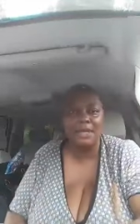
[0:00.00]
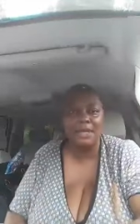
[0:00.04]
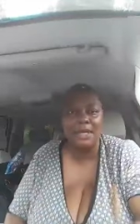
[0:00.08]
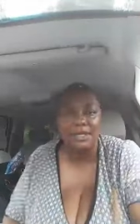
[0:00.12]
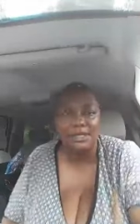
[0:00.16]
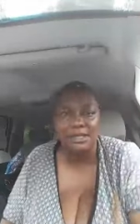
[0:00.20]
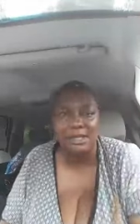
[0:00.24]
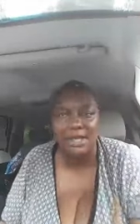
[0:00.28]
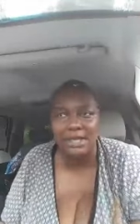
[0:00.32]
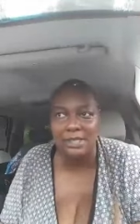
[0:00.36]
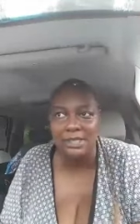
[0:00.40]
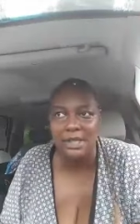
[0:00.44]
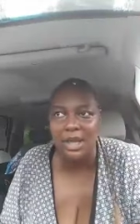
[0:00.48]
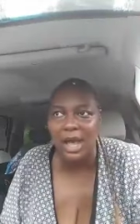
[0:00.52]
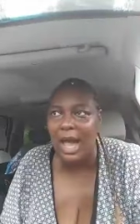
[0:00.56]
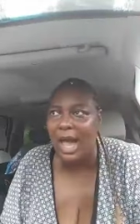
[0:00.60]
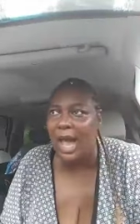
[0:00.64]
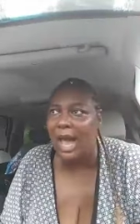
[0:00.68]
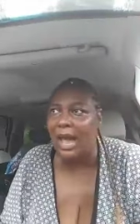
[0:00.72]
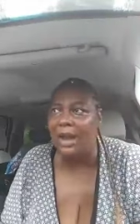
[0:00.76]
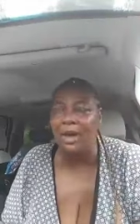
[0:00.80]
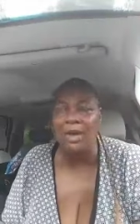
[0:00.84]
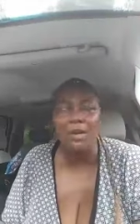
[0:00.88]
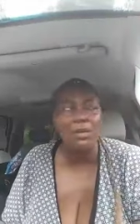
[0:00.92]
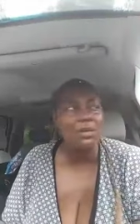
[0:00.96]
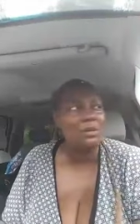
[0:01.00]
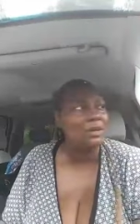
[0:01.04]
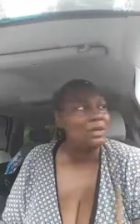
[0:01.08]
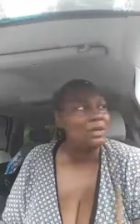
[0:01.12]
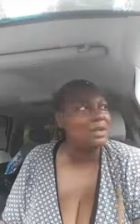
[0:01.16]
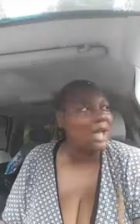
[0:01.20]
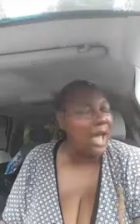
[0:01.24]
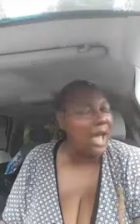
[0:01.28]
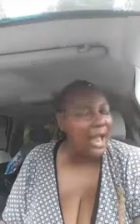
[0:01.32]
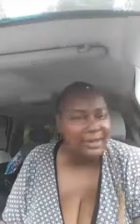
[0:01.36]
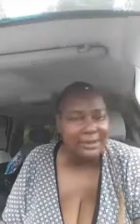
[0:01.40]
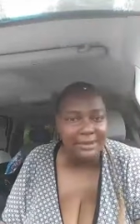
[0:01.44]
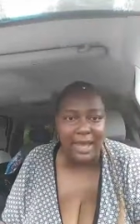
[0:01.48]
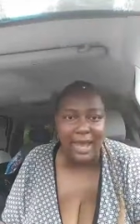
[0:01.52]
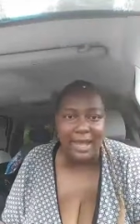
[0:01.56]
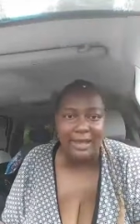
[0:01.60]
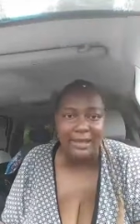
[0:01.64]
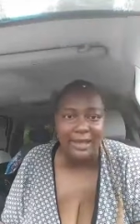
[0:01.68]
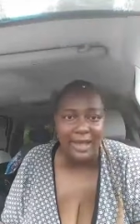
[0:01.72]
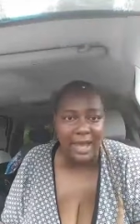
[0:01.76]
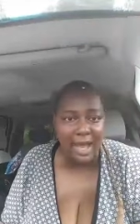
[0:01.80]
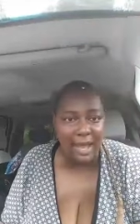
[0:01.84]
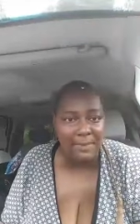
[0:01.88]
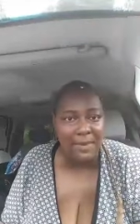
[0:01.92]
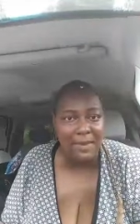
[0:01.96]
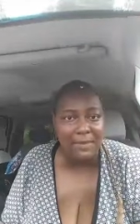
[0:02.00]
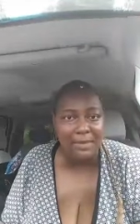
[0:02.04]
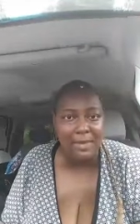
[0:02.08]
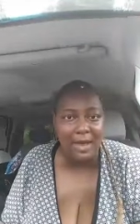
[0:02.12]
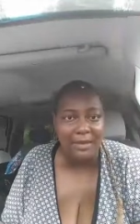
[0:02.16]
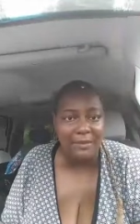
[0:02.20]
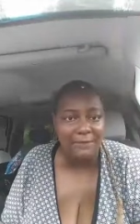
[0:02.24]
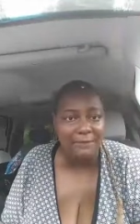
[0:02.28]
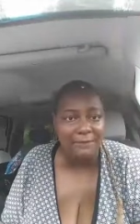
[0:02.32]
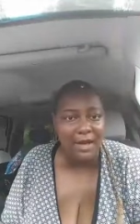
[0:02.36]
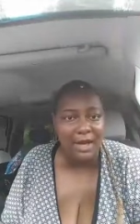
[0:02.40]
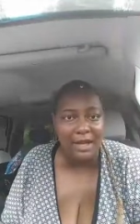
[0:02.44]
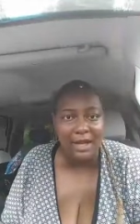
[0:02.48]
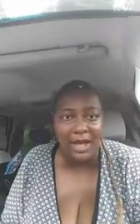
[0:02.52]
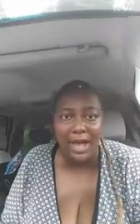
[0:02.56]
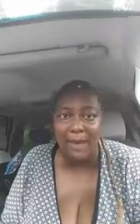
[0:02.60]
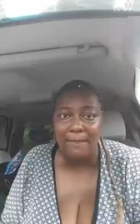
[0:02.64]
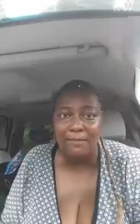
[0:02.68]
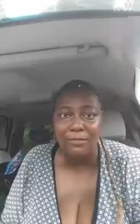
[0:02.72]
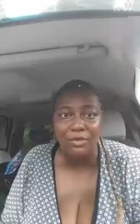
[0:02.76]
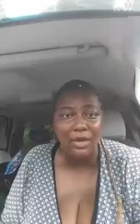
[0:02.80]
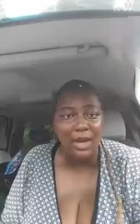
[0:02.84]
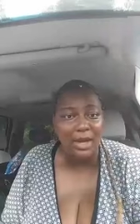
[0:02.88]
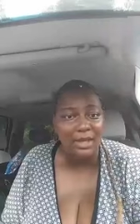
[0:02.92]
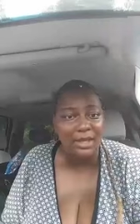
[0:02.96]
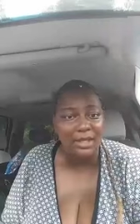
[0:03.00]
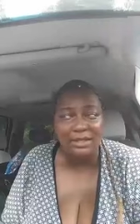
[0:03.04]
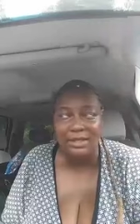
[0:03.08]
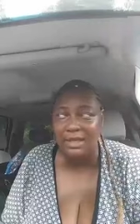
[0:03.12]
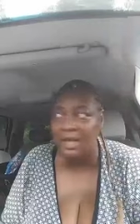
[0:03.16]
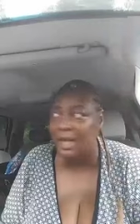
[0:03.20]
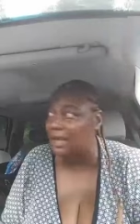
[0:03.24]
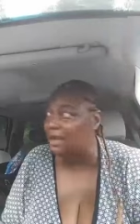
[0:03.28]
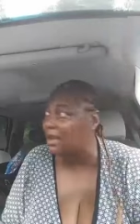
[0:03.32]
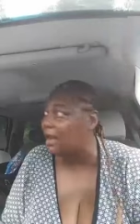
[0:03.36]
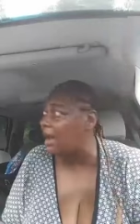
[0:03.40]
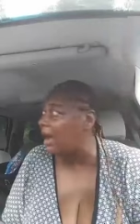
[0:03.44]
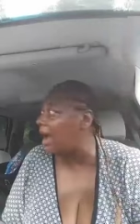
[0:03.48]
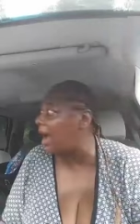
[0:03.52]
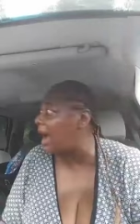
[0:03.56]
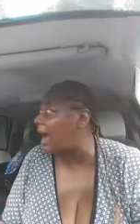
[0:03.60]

good sense. I don't like that Cammy motherfucker. I'm trying to tell y'all.